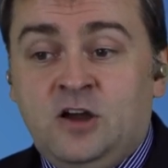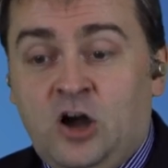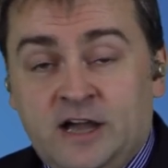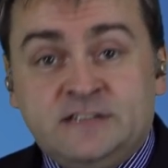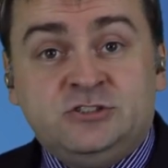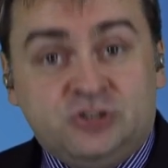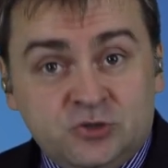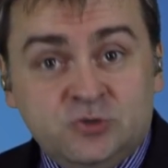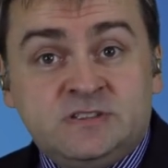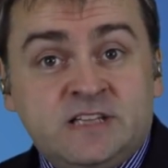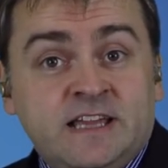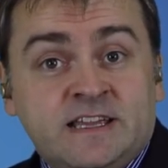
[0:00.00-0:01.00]
I do
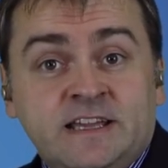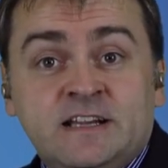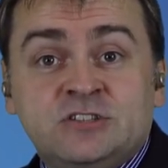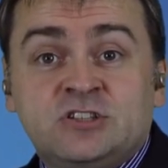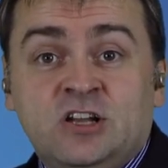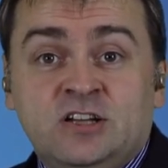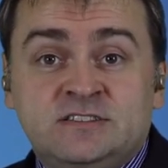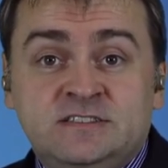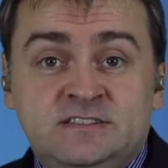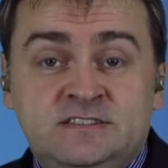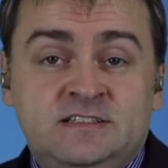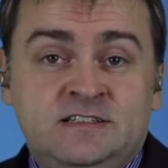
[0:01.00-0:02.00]
take English
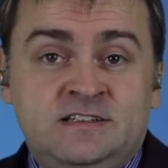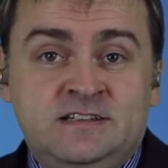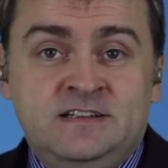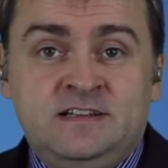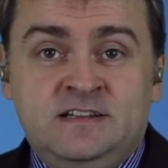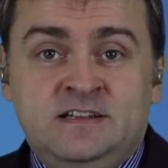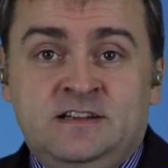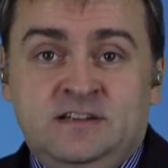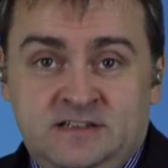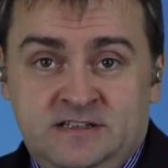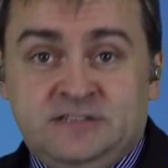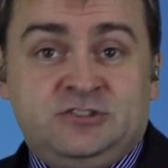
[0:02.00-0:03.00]
classes.
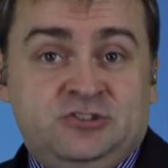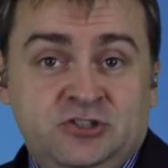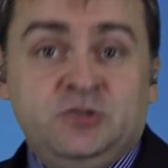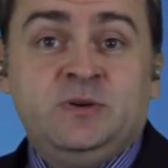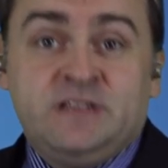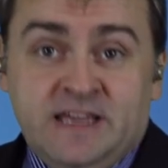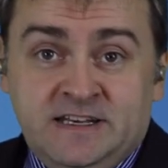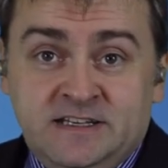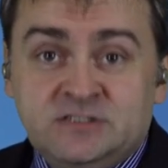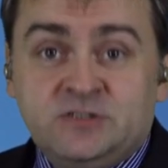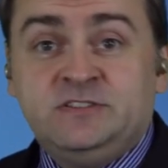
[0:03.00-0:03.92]
It's do again, so